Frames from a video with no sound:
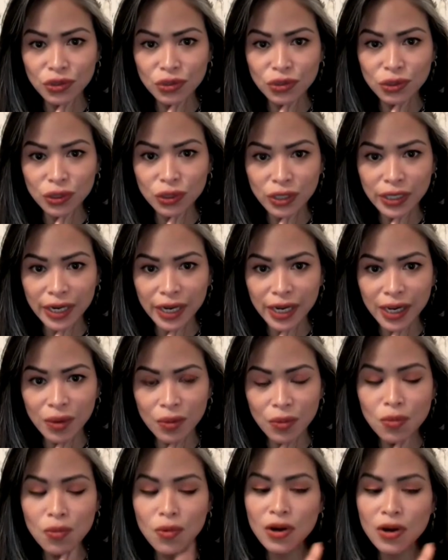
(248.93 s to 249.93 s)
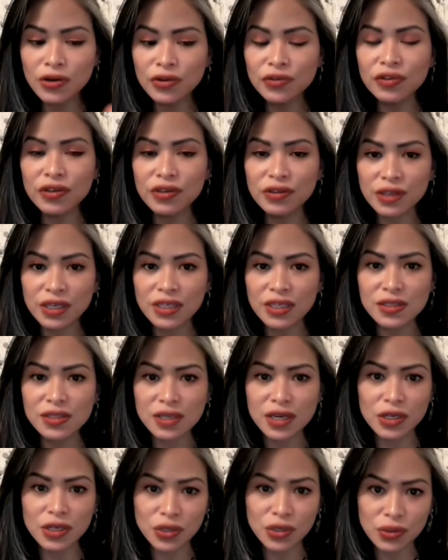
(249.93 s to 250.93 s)
look at what are the things
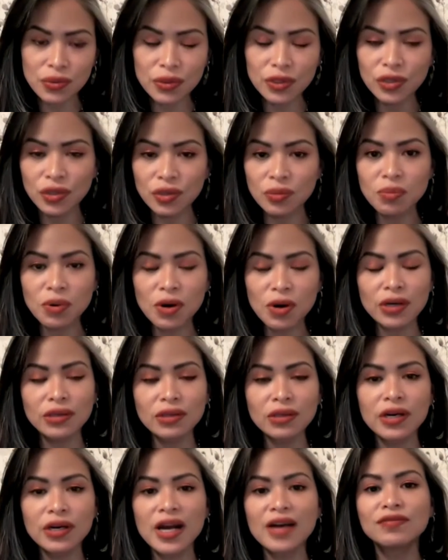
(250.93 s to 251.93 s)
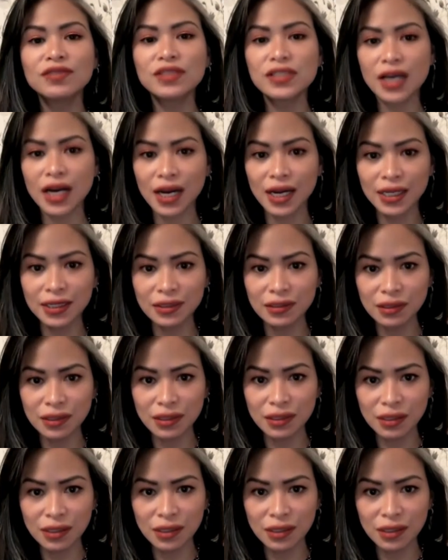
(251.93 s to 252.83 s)
that you and your partner have done